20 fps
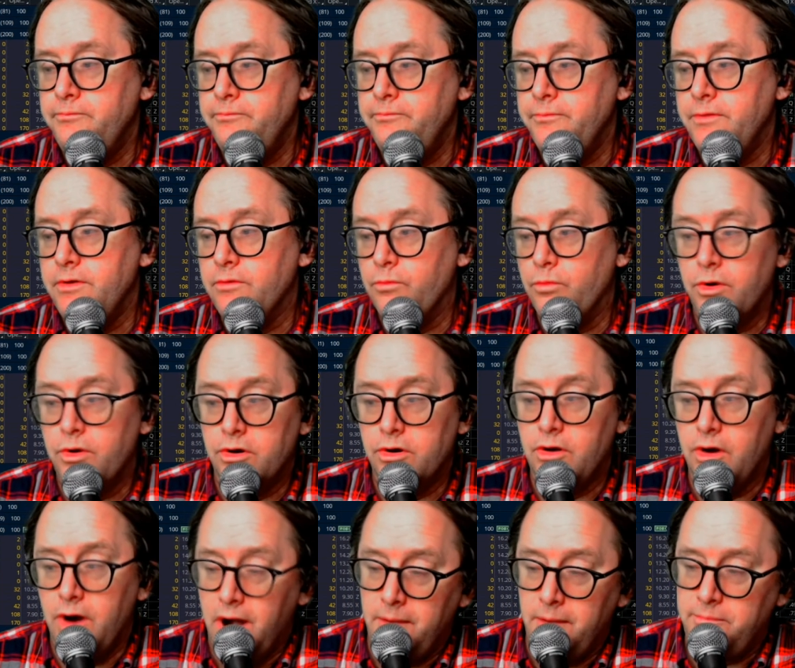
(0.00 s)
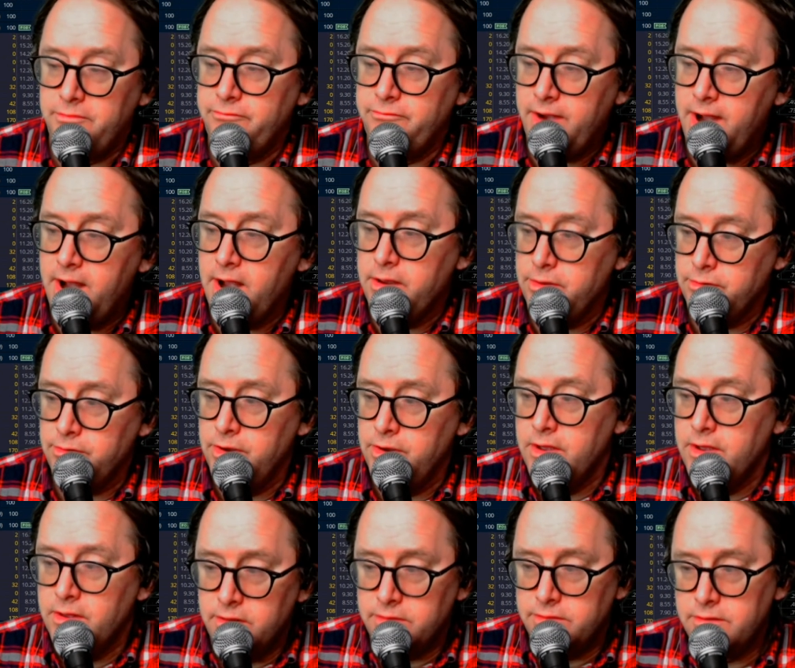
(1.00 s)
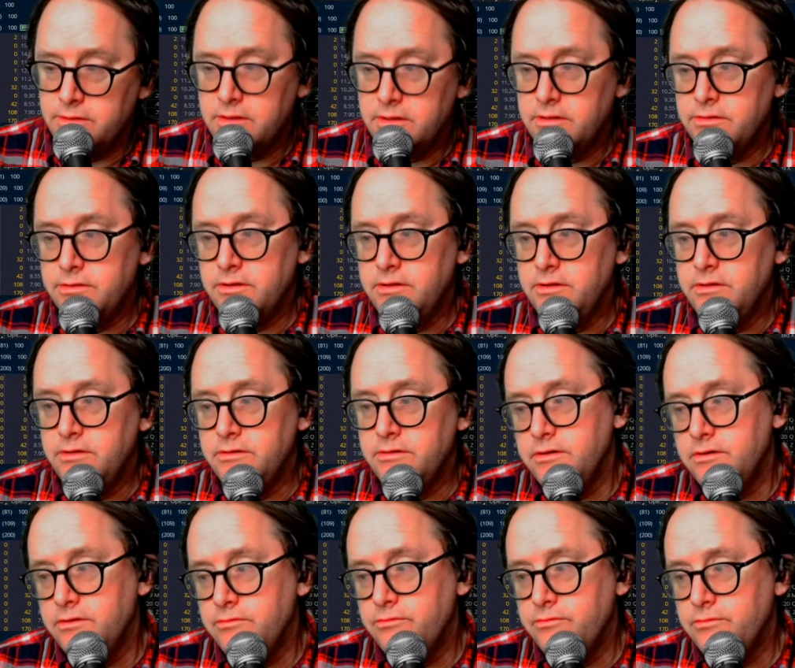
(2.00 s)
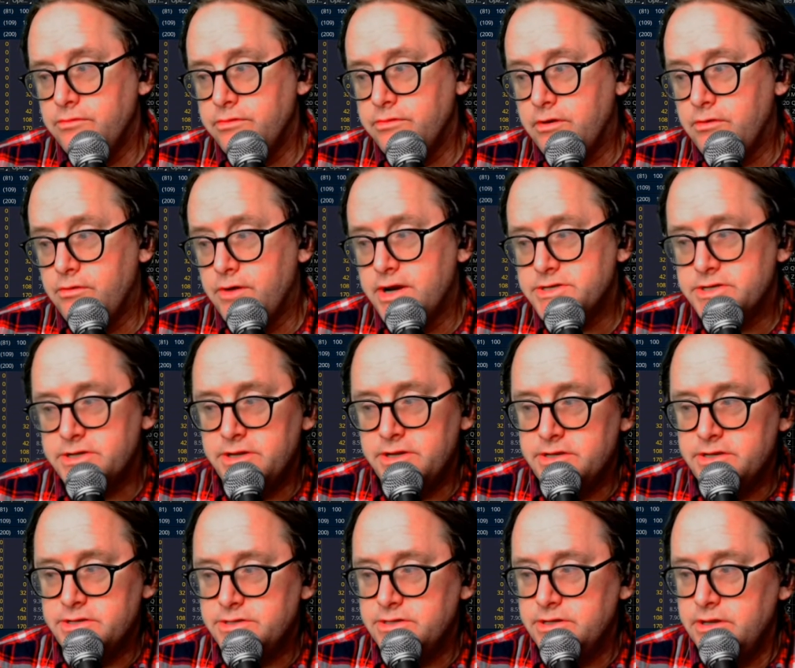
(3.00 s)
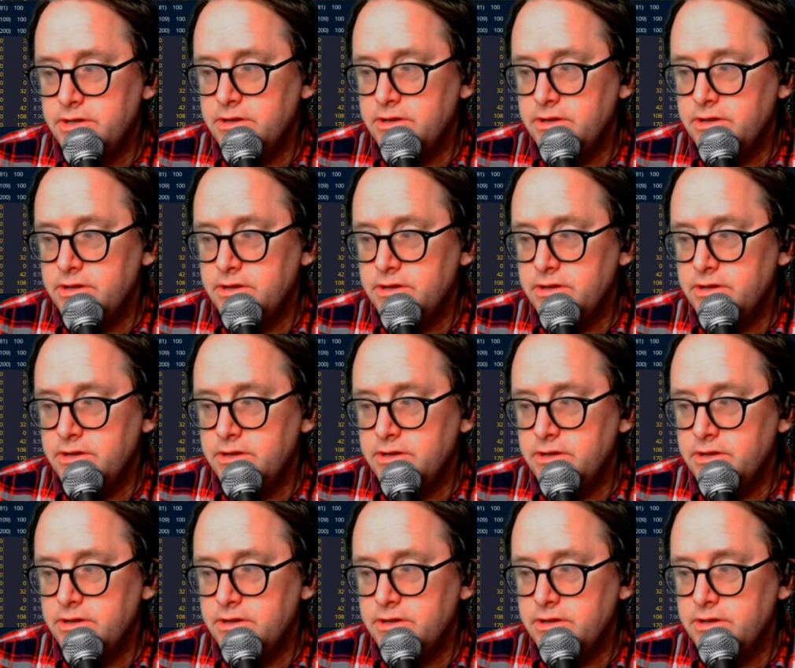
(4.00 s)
it will go up in value. The question is,